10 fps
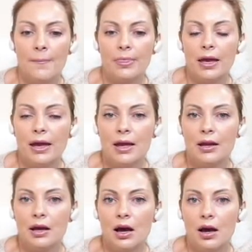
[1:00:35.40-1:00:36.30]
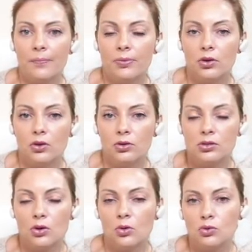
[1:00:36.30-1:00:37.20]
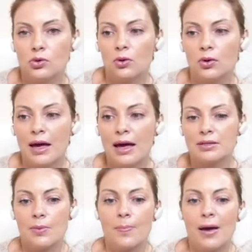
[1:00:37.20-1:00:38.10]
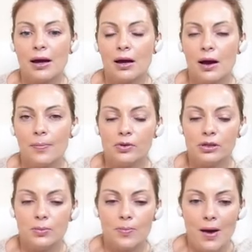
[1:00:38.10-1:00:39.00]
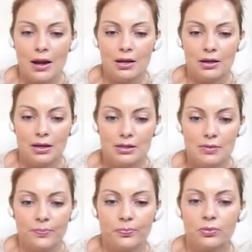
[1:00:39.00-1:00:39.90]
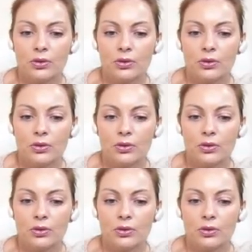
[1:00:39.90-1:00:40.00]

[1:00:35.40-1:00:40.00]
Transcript: Um, and uh, it also has a backup with batteries.